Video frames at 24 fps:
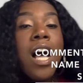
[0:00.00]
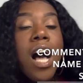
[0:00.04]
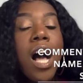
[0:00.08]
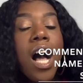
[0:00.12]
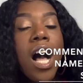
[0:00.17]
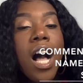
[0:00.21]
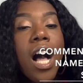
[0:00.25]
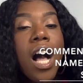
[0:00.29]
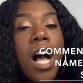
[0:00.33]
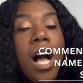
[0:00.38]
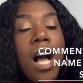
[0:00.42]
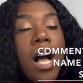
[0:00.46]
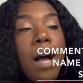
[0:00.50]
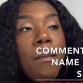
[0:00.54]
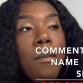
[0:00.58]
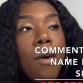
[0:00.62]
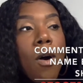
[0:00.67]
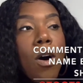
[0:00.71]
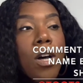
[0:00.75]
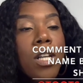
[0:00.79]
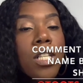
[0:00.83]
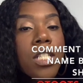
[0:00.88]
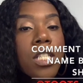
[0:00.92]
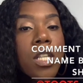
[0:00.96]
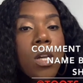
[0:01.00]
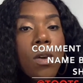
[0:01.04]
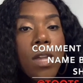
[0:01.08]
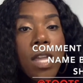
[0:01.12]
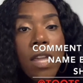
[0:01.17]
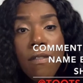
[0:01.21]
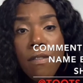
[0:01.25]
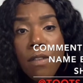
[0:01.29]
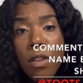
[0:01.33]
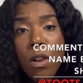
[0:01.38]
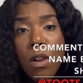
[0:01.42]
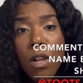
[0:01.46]
Also,
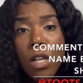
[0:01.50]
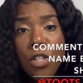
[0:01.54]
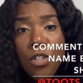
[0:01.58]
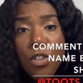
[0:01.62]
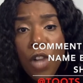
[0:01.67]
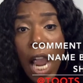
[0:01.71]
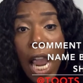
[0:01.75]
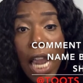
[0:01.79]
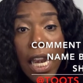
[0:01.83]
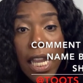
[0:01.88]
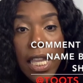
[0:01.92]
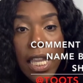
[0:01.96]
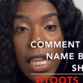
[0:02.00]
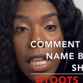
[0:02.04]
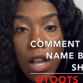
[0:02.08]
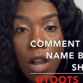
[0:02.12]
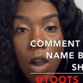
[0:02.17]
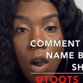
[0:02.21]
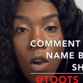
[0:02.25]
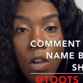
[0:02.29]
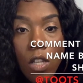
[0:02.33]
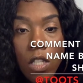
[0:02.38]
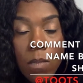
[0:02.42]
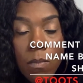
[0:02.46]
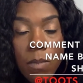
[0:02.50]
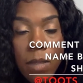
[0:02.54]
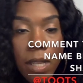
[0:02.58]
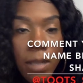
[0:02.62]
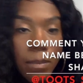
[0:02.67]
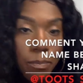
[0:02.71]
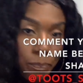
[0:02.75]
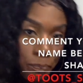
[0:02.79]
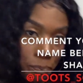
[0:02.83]
if you're trying to get a host pick,